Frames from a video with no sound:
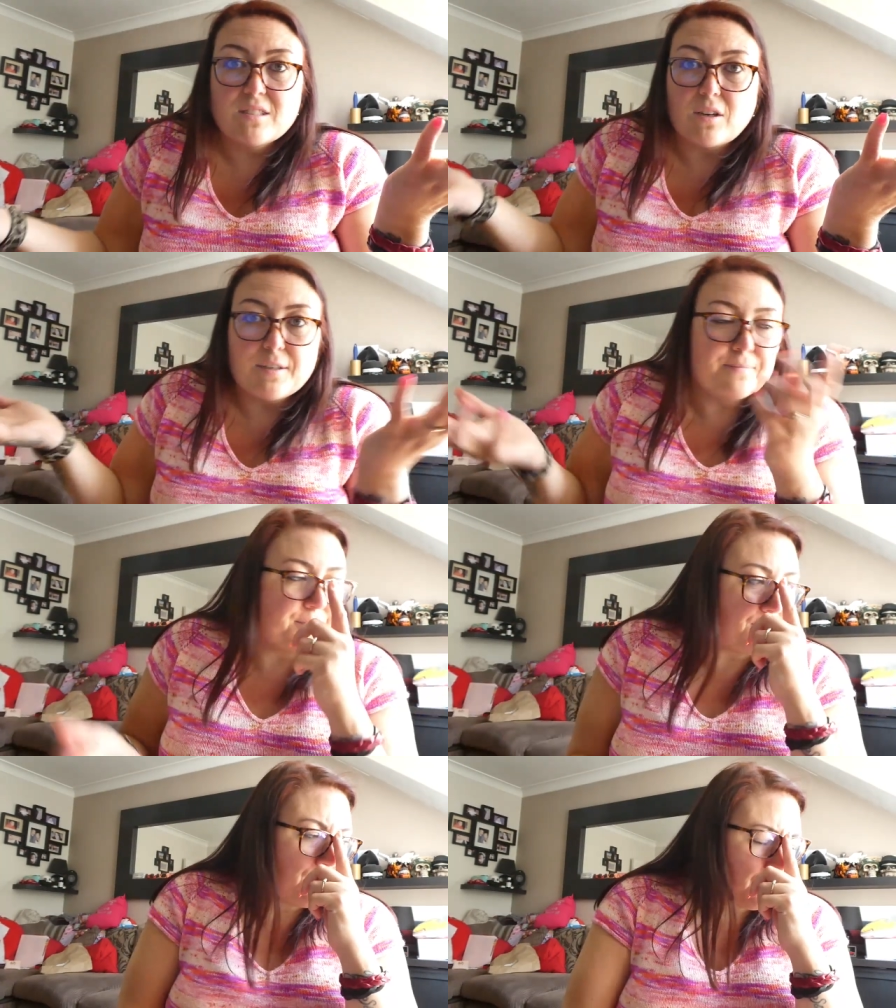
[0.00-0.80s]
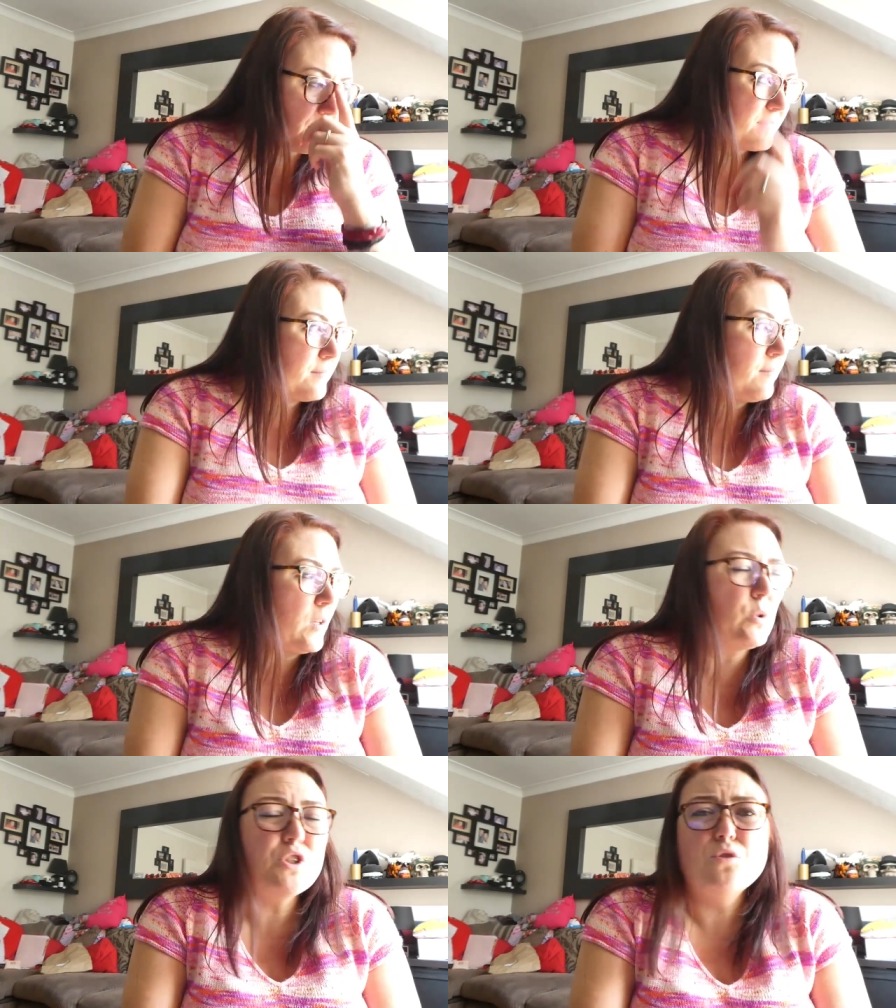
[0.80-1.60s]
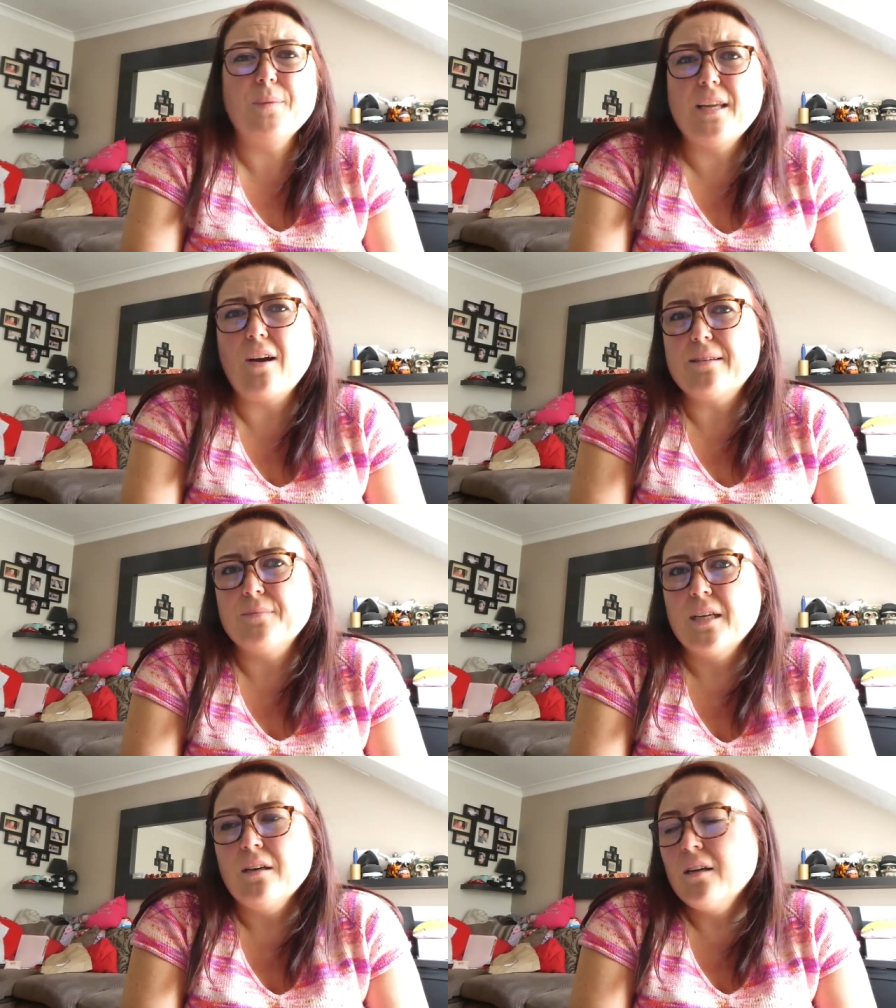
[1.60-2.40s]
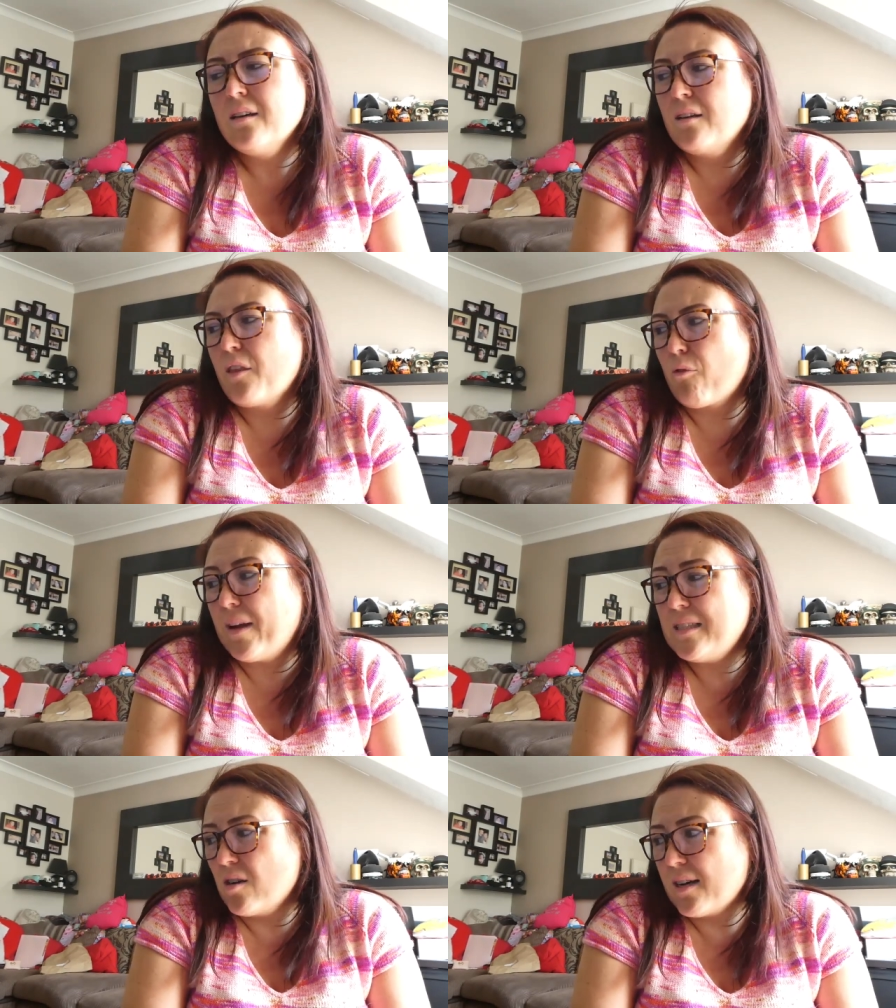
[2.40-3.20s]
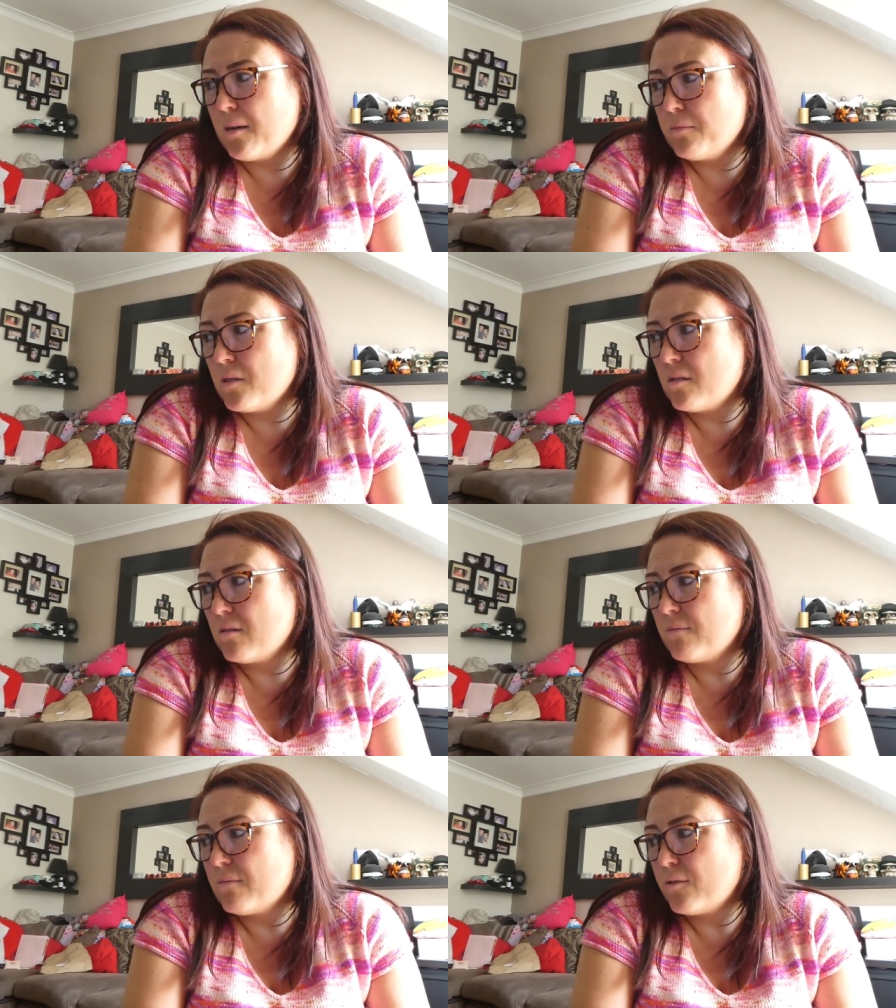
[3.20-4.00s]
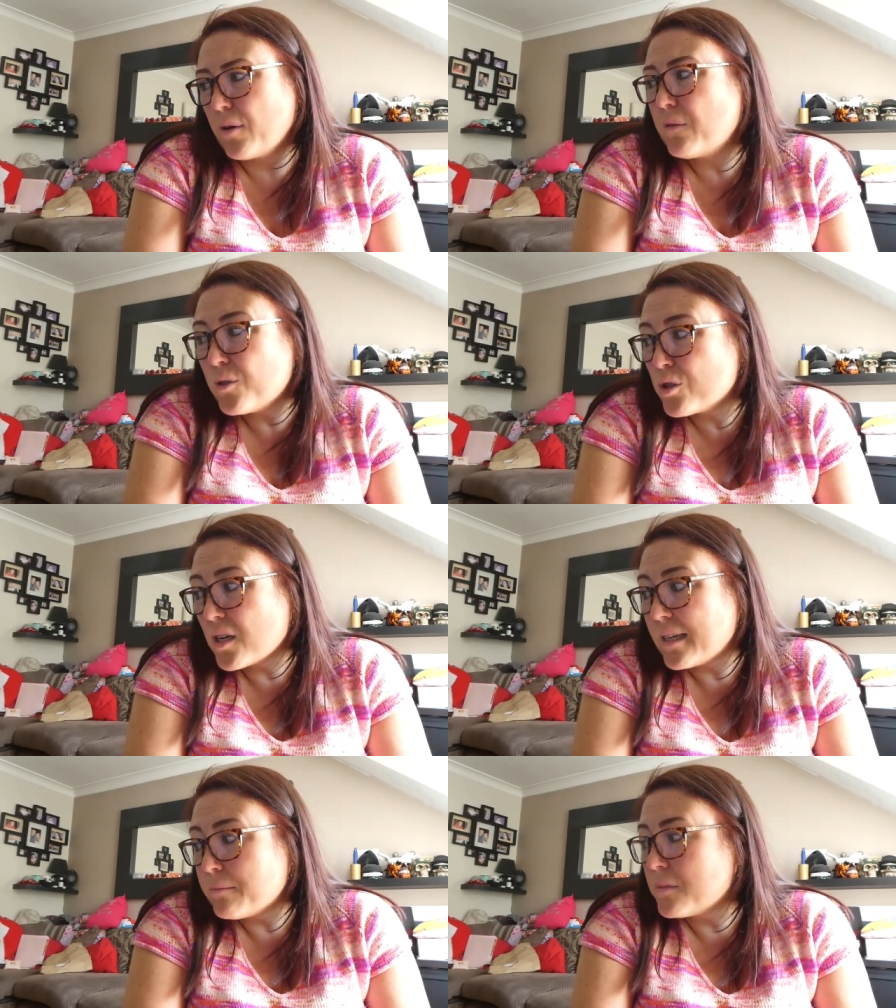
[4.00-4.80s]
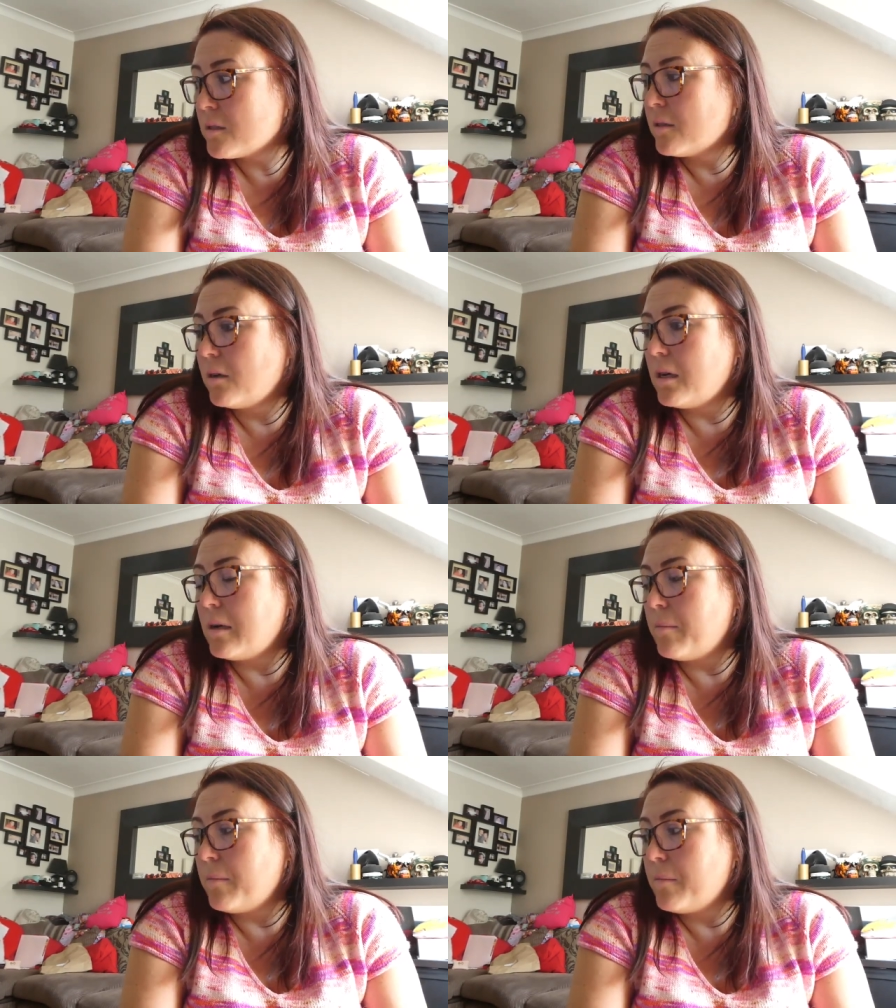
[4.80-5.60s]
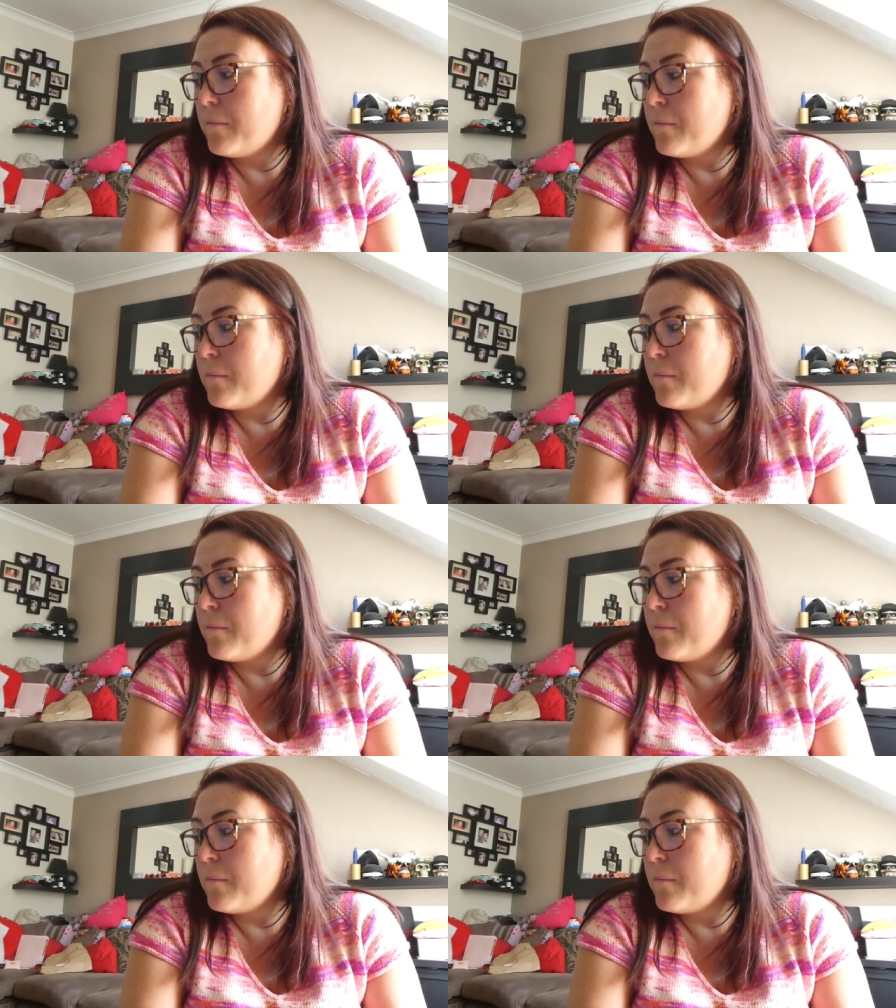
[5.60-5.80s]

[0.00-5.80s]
So, which is normally like three times, three or four times. Um,